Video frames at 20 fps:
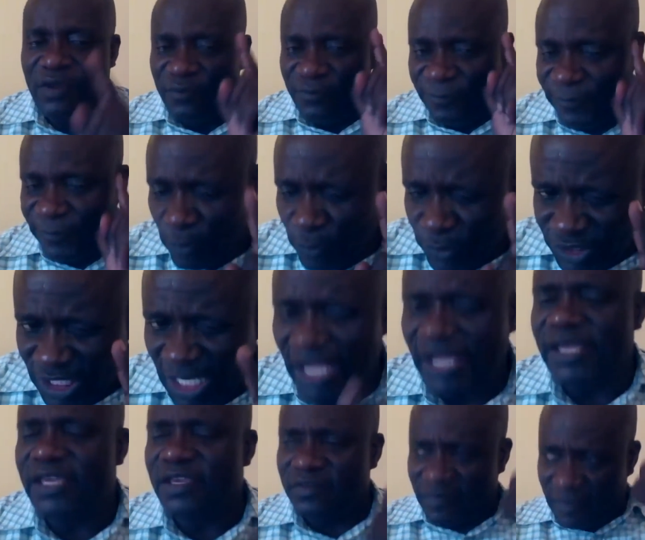
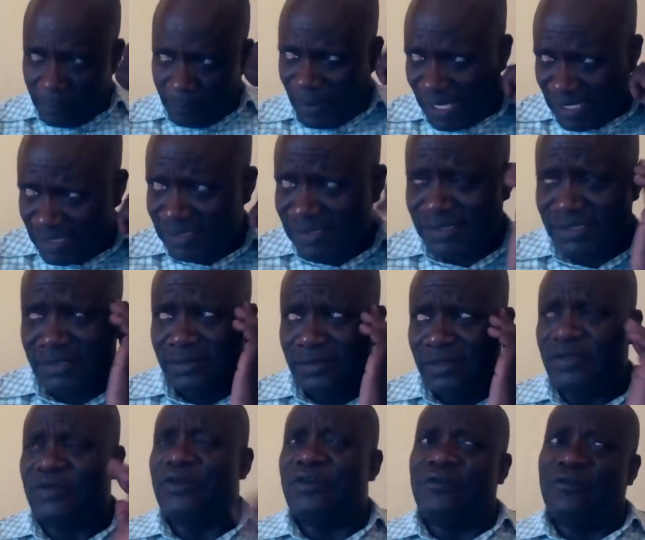Future in the past.
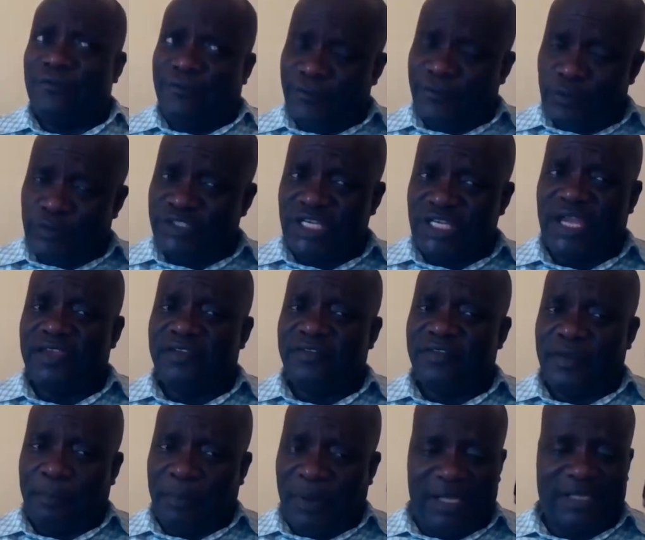Future in
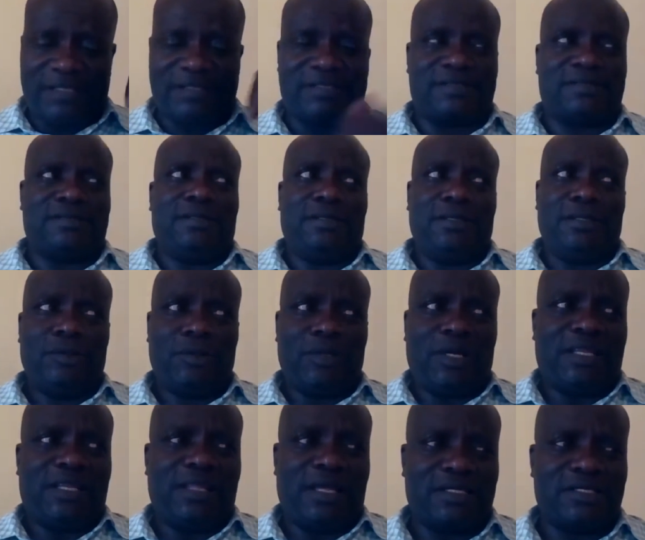the past. Look
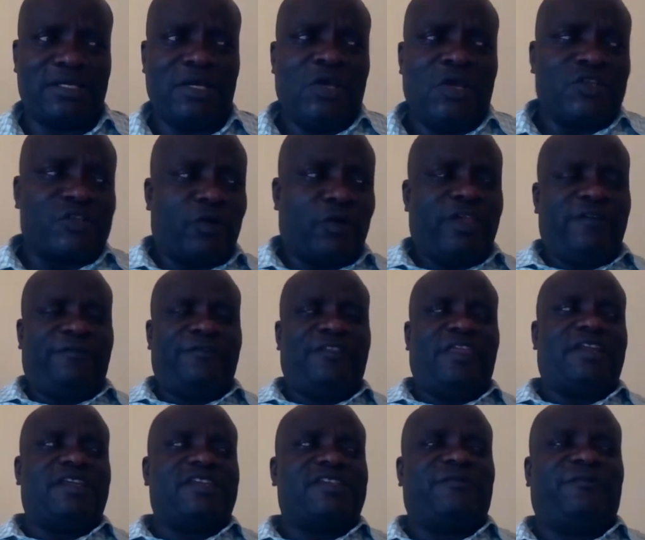at that. So if
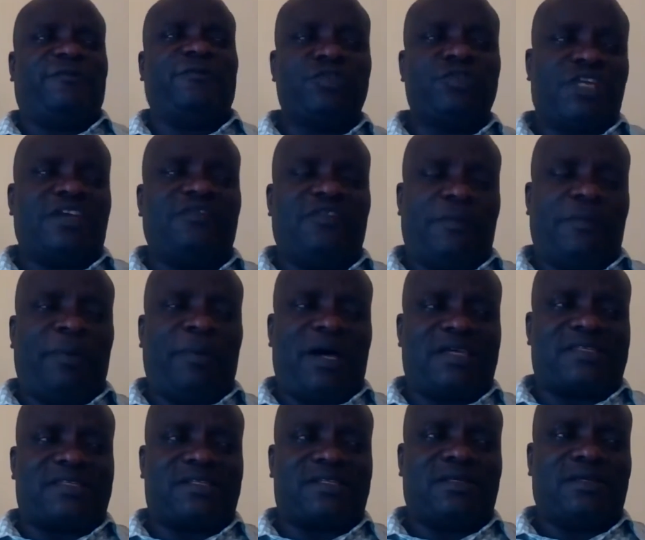there is future in the
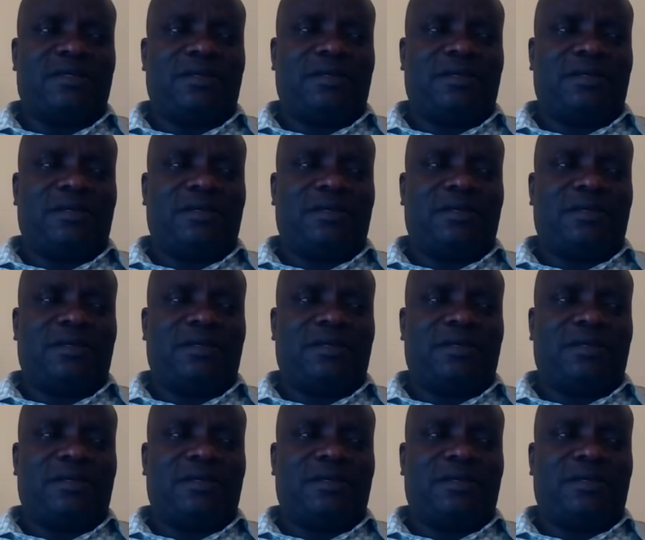past,